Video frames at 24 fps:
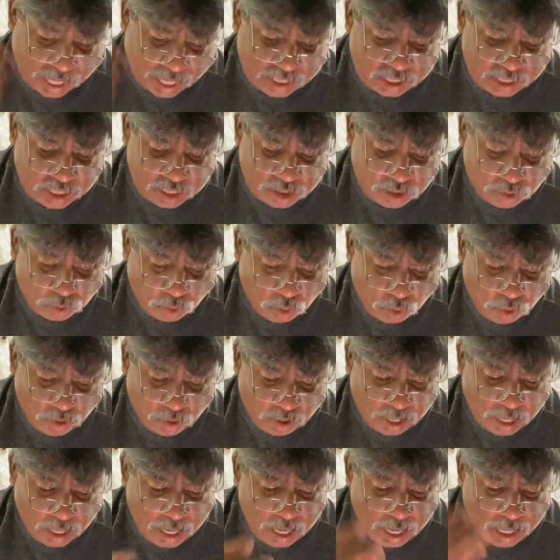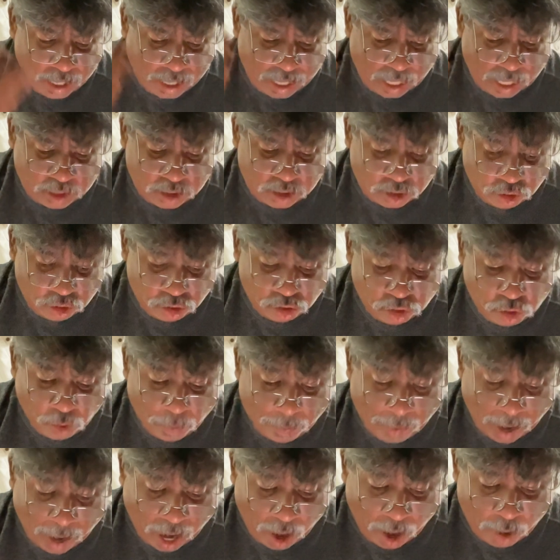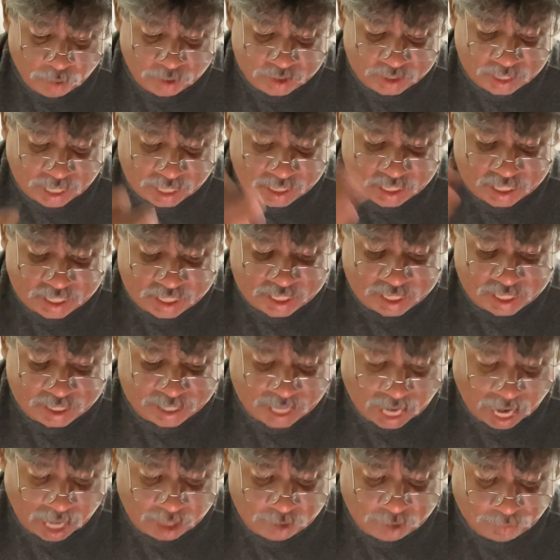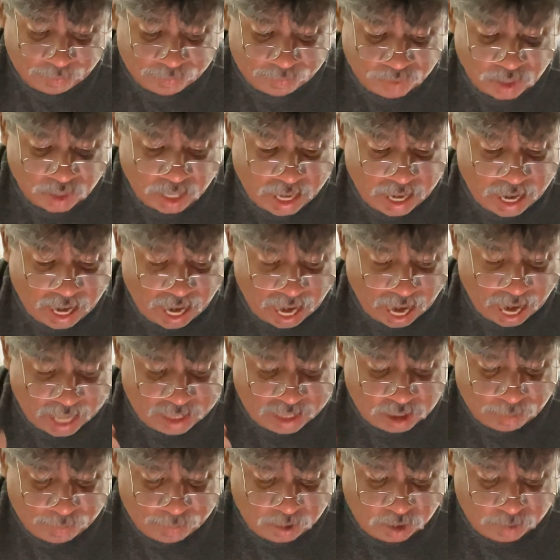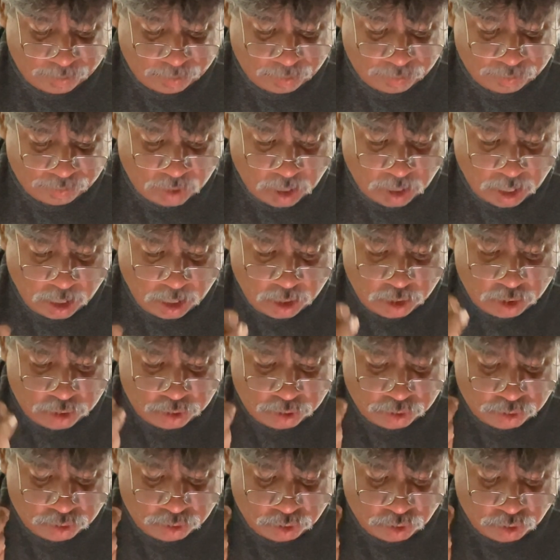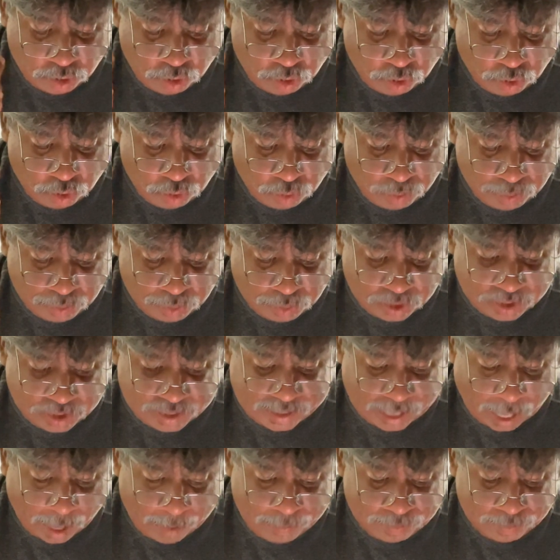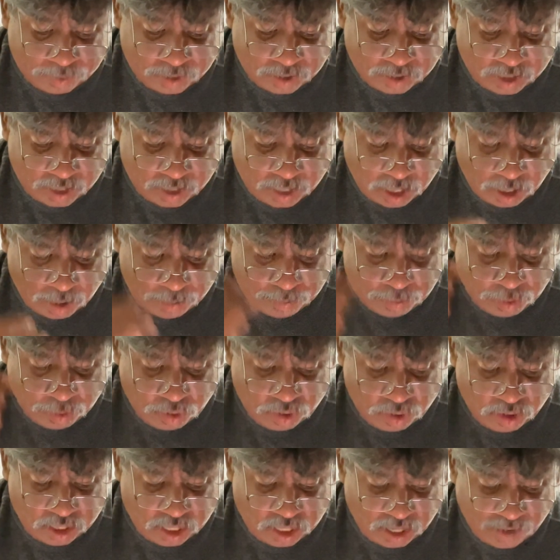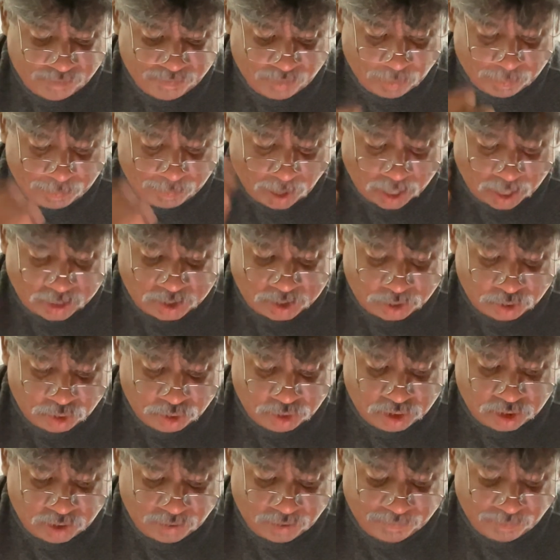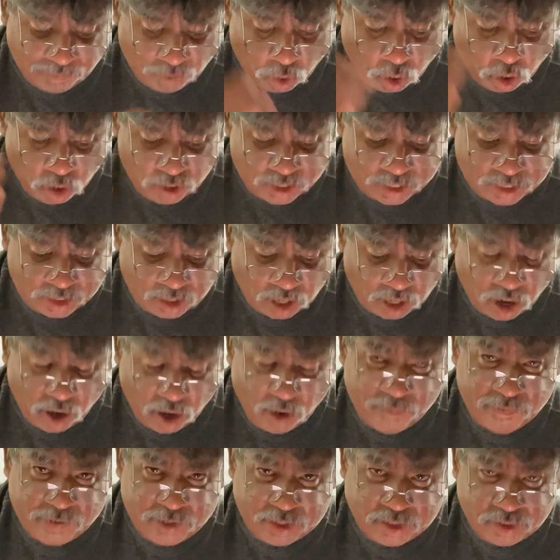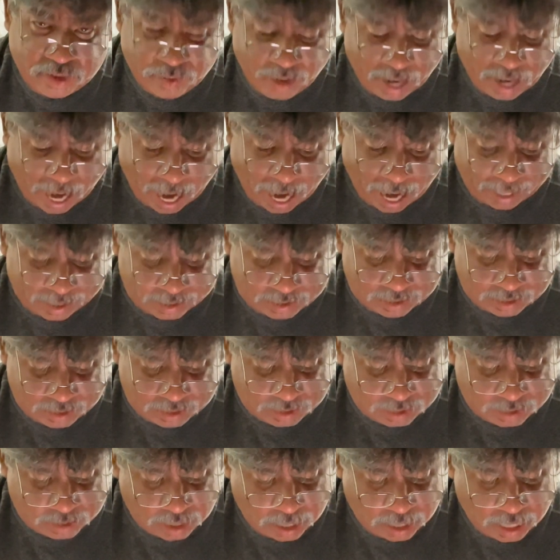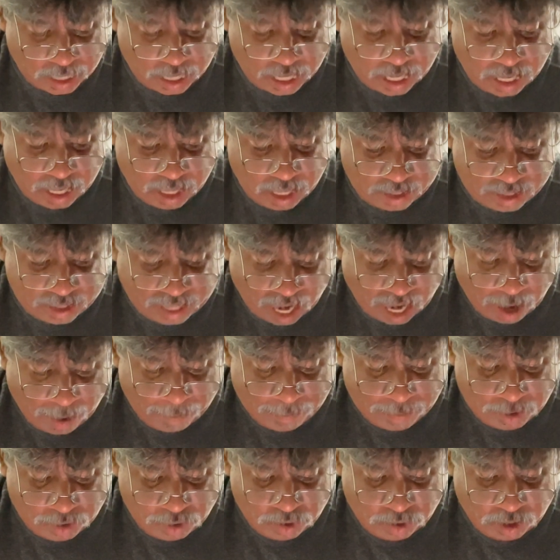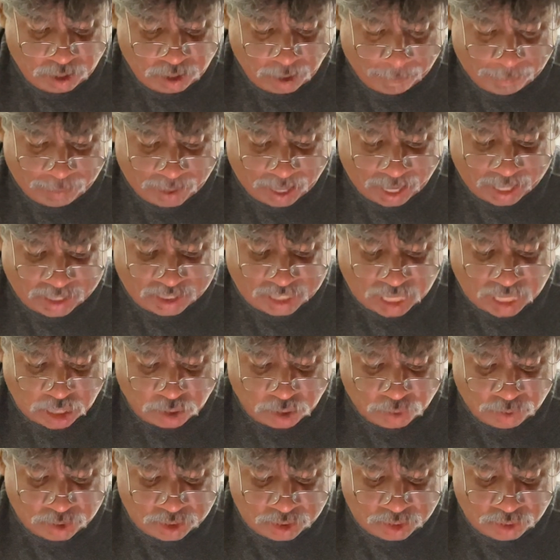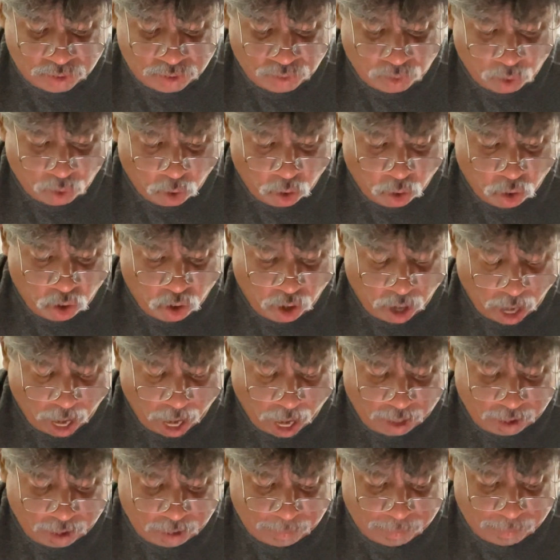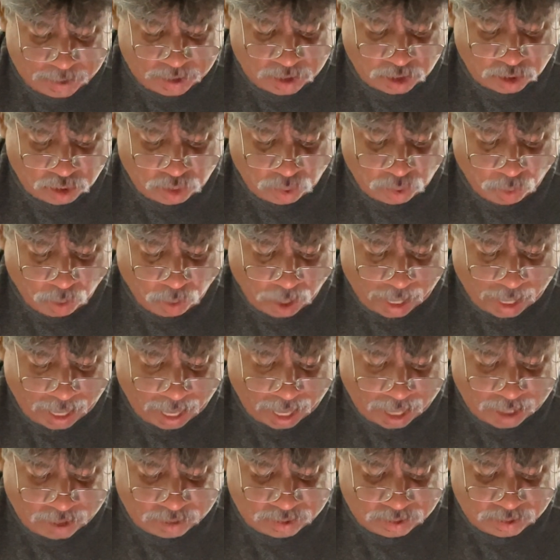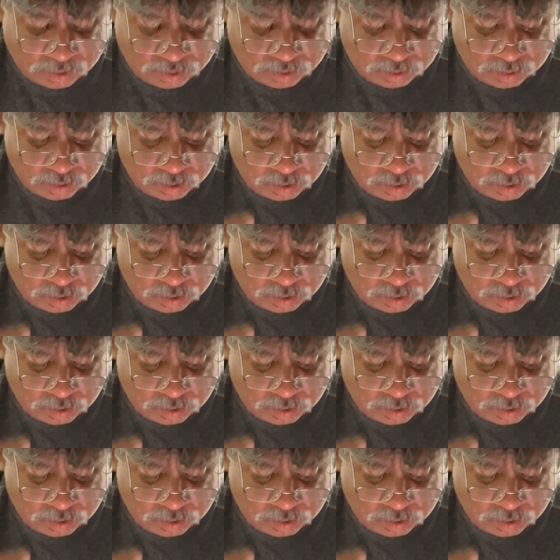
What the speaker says: his core constitutional powers, and he's entitled, at the minimum, to presumptive immunity from prosecution for all his official acts. That immunity applies equally to all occupants of the White House